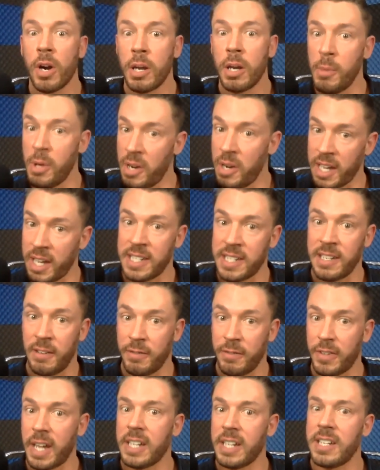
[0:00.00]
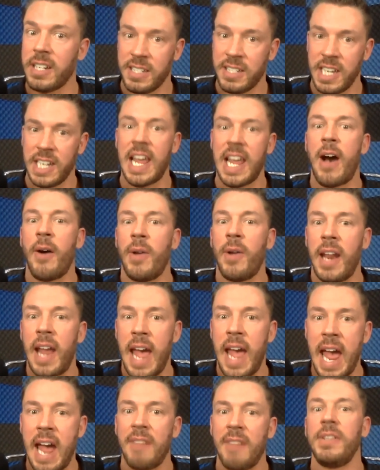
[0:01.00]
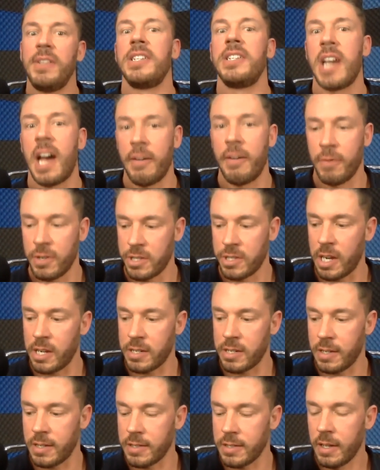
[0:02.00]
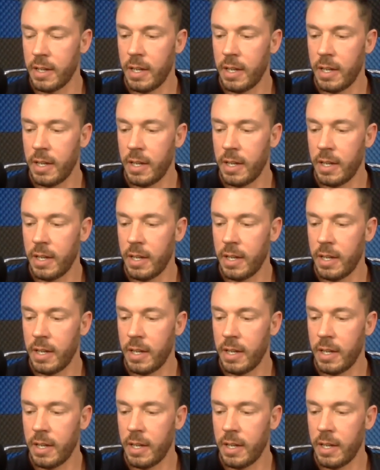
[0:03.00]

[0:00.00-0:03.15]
communicative, like to sit down and have these conversations.